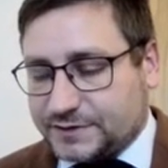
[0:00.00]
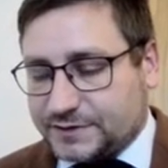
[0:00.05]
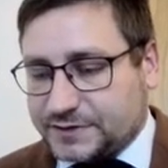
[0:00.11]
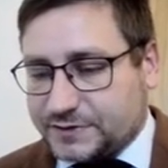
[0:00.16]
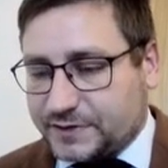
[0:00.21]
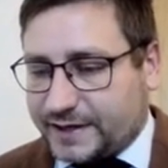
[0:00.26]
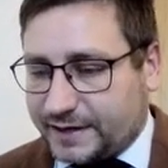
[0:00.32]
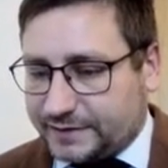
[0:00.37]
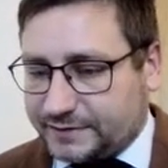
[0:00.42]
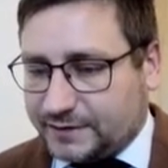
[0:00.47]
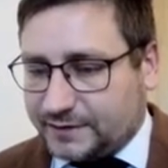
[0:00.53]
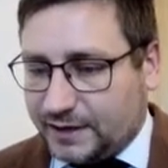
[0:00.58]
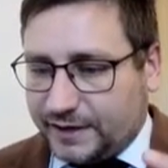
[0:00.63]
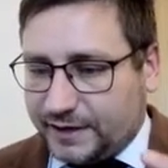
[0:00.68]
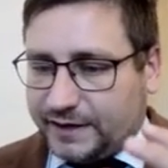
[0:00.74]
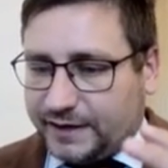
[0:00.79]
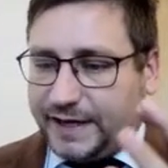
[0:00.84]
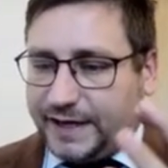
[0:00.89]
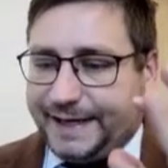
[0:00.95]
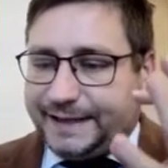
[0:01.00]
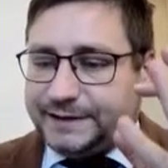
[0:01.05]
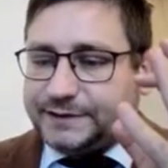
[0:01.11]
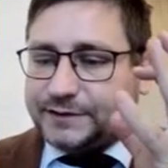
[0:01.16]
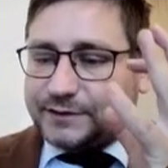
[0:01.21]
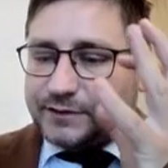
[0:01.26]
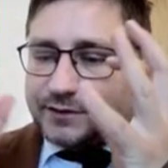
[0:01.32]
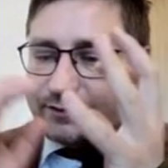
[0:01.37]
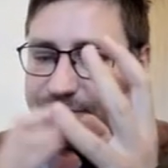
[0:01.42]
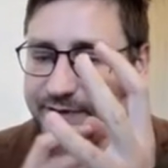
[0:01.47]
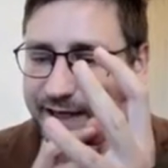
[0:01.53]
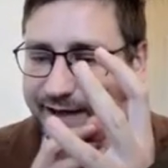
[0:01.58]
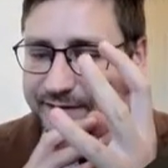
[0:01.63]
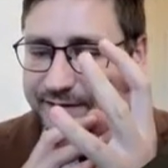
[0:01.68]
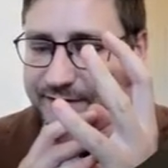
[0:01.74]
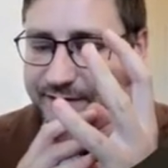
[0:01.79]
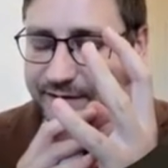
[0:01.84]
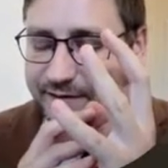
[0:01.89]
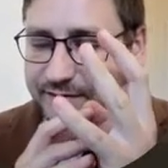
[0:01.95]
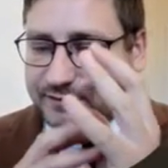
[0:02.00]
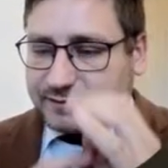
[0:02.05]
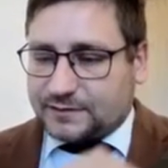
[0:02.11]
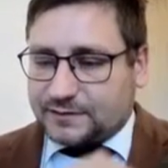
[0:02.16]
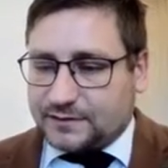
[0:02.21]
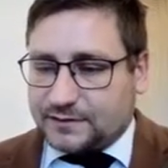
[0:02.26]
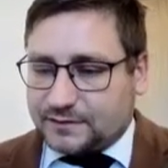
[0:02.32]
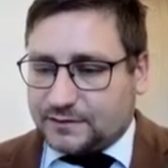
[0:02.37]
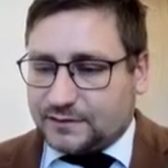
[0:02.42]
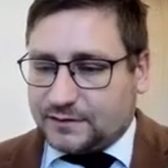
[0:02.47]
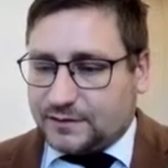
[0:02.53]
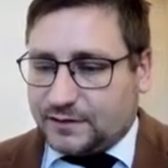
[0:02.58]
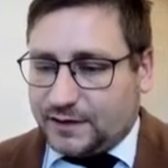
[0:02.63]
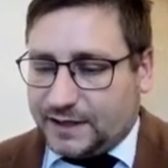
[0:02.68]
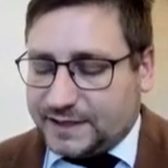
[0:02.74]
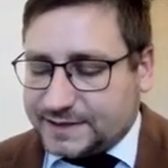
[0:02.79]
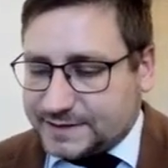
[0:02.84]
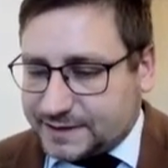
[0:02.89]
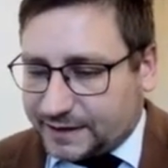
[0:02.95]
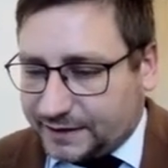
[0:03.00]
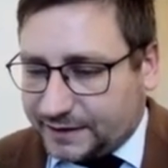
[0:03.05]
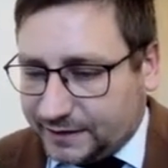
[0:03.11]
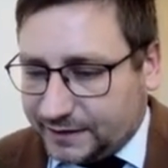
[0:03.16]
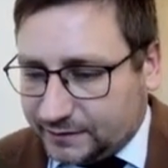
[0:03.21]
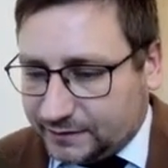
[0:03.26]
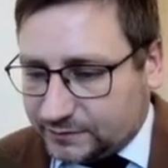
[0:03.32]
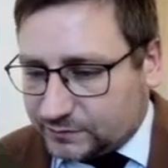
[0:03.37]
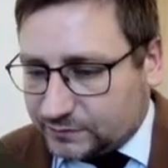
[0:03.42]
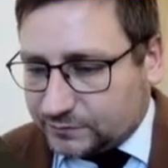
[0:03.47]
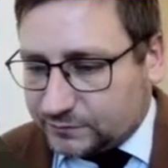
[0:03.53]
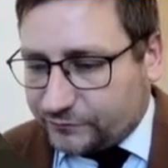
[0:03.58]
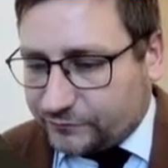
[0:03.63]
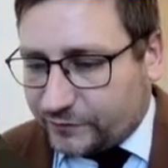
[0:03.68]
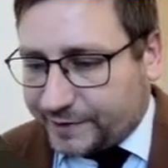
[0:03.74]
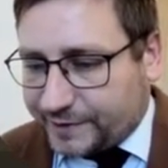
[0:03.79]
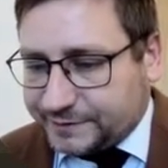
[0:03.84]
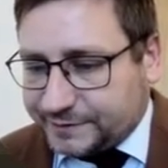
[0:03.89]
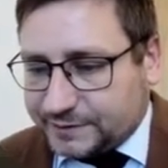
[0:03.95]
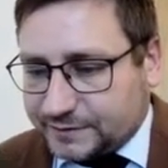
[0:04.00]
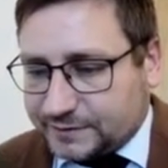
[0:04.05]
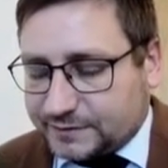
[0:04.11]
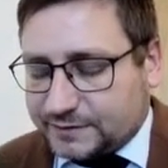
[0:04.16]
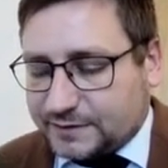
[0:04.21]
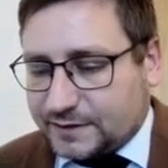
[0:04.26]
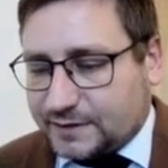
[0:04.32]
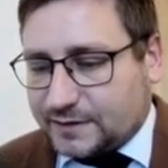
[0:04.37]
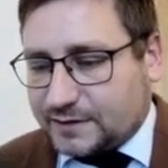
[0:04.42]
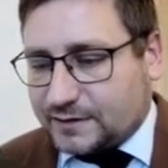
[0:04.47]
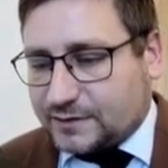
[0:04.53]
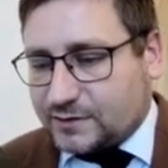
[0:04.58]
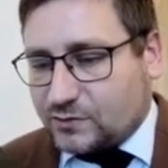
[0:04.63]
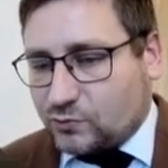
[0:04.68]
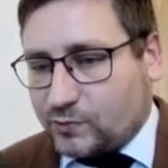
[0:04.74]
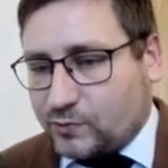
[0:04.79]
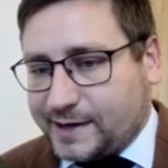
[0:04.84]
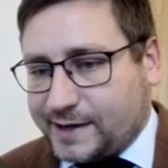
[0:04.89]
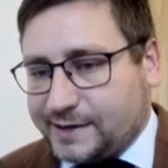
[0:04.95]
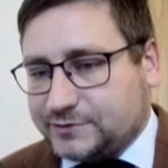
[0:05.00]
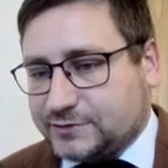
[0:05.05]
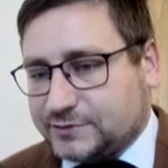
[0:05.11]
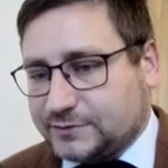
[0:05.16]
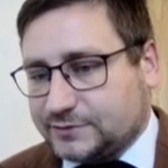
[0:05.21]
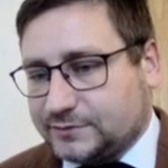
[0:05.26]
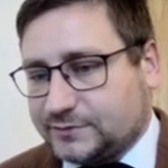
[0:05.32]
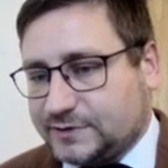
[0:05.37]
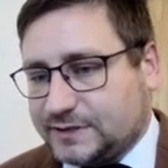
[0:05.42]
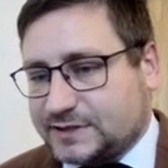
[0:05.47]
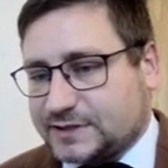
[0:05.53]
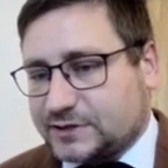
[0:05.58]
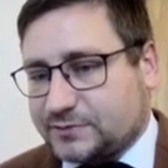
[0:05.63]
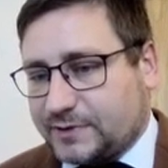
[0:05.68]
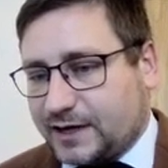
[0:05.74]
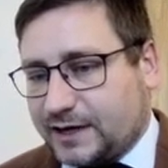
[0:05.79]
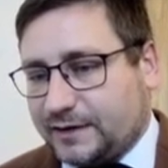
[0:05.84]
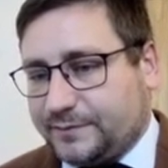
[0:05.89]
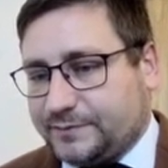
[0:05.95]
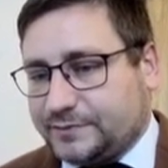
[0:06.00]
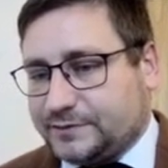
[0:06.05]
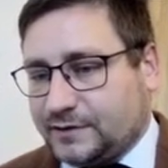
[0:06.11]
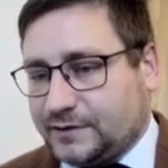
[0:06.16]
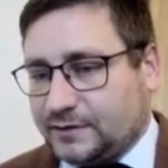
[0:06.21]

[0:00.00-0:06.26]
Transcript: So again, interconnecting is a key to finding the way to describe